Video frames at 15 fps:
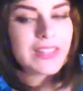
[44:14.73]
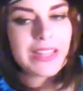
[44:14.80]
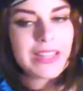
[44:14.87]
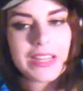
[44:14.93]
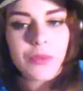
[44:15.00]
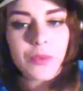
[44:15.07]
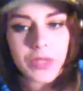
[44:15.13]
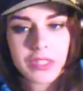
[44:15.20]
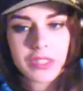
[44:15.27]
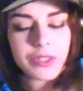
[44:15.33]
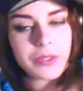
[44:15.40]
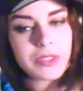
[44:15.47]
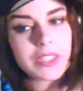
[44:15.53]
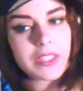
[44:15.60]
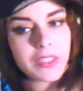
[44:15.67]
we're
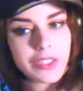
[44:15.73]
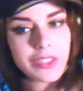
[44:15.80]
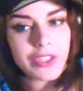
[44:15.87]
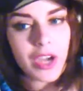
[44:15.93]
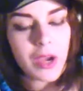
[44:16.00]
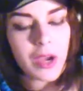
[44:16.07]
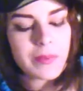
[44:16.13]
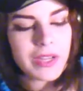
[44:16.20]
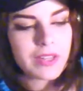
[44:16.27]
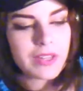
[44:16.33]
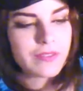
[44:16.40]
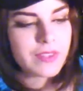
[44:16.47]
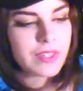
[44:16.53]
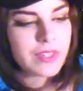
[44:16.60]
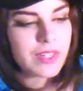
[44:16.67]
doing a good job, and I
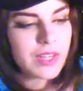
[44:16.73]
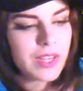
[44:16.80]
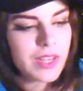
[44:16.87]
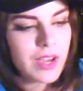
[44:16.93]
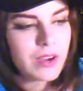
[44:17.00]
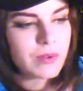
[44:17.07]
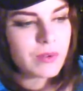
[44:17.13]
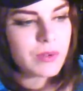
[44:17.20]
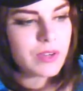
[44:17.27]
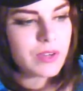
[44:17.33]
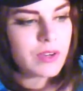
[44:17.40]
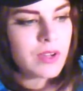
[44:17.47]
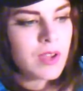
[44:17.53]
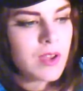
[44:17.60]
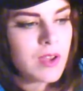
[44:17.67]
feel like
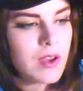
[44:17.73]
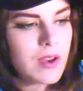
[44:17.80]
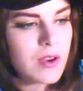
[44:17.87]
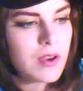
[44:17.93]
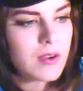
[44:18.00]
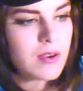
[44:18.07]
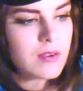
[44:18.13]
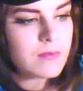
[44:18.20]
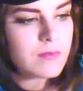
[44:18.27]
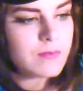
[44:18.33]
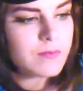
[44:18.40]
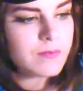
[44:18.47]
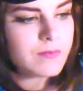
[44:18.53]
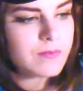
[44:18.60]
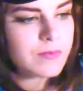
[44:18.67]
our
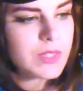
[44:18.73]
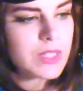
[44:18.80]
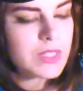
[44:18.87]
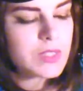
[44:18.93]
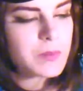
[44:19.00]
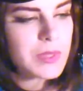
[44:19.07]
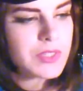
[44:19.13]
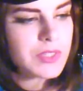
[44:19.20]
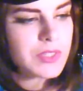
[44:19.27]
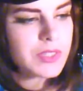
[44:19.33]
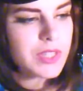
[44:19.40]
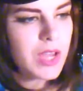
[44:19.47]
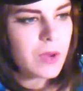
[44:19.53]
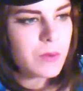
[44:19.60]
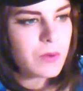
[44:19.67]
especially
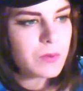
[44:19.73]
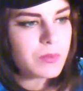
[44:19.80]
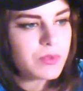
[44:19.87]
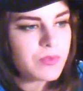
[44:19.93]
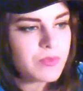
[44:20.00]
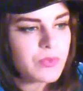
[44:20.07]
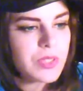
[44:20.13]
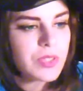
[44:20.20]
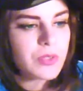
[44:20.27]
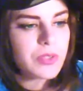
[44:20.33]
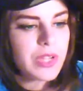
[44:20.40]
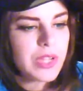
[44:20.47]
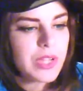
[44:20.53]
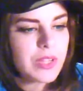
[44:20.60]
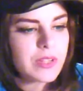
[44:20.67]
our proofreader
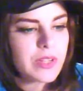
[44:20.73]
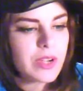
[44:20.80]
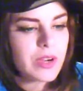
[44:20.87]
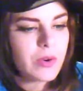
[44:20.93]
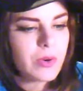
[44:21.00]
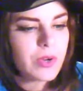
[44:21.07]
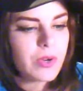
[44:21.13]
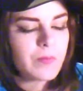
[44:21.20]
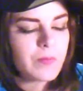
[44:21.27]
and our